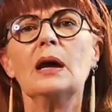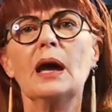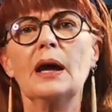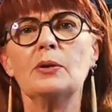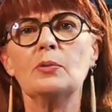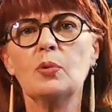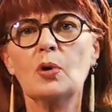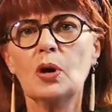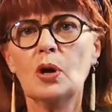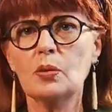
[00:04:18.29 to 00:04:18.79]

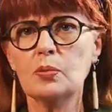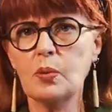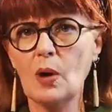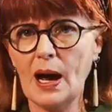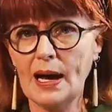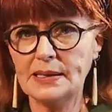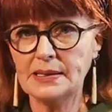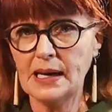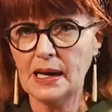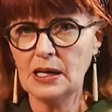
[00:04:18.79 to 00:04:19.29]
and
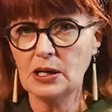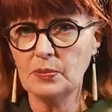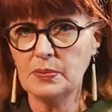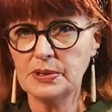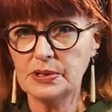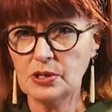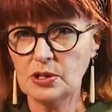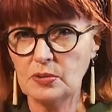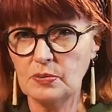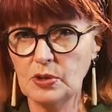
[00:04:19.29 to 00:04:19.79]
worldwide
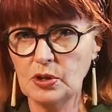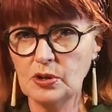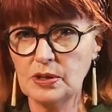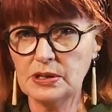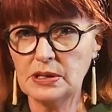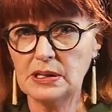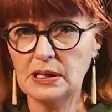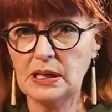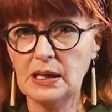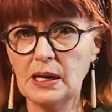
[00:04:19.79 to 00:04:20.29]
cannabis
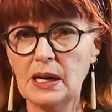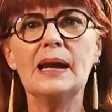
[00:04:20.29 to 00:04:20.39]
community,